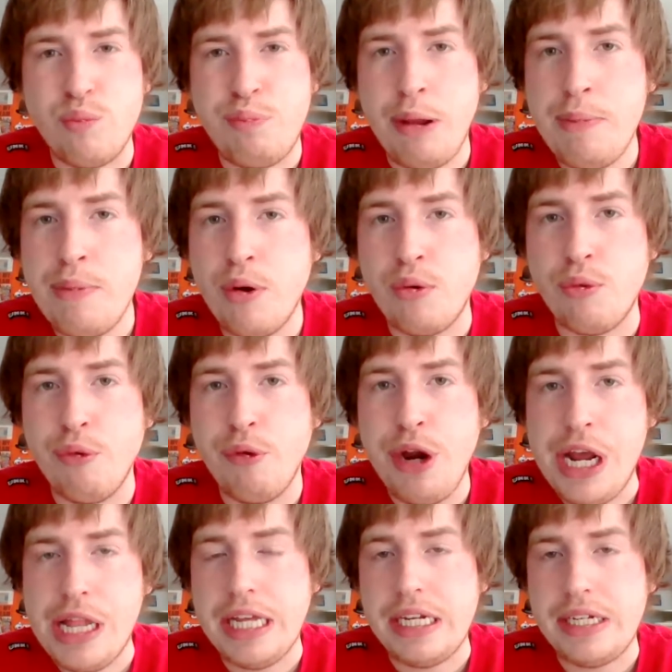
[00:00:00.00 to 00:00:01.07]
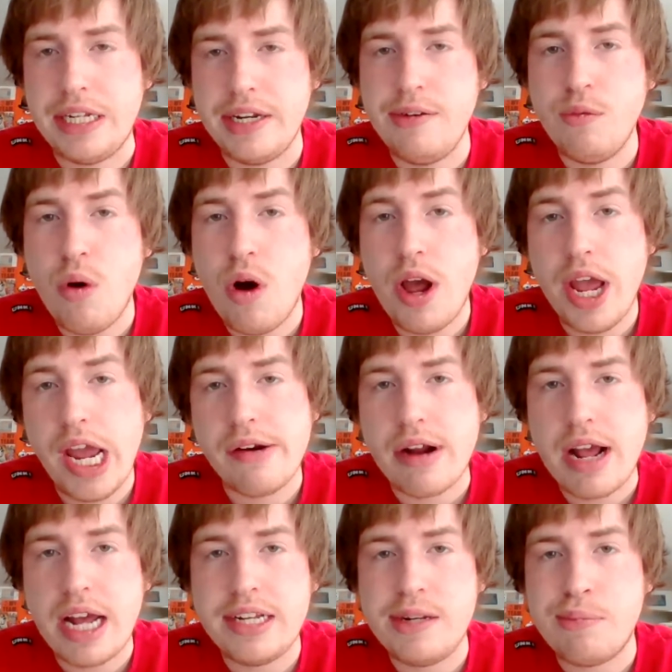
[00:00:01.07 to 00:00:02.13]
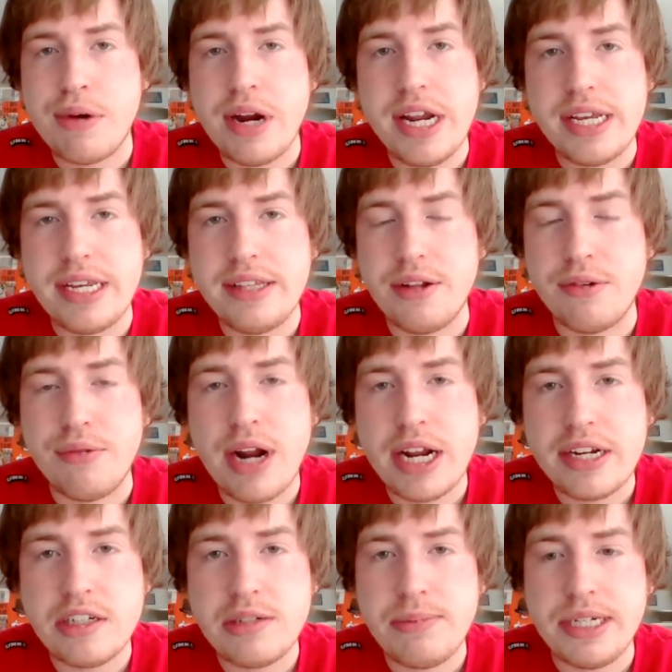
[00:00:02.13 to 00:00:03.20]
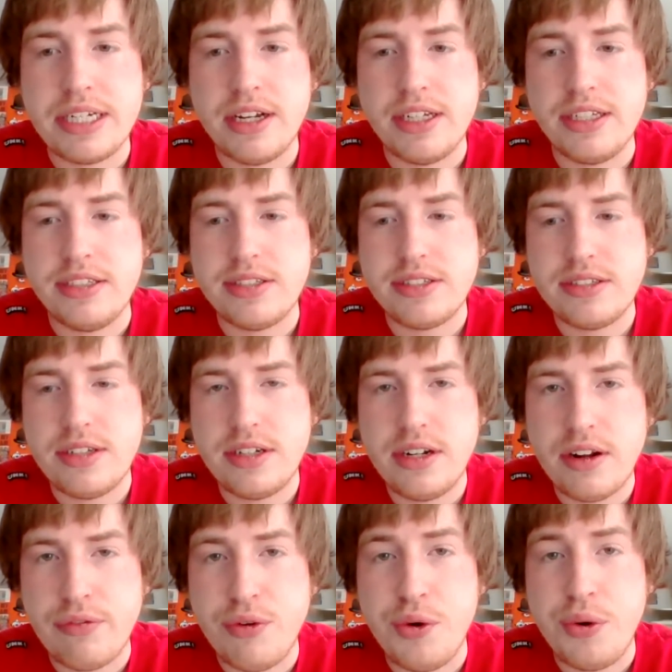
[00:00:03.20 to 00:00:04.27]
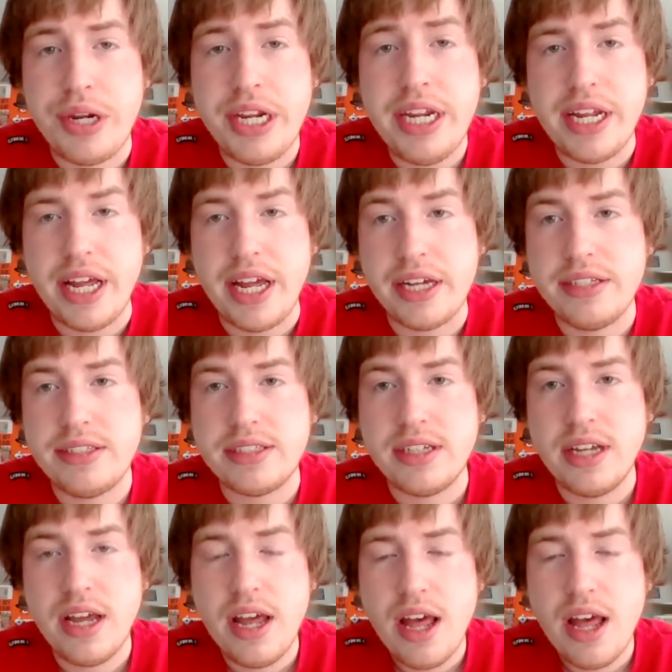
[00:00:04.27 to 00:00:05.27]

really didn't want A-Rod to break the record because of who he is,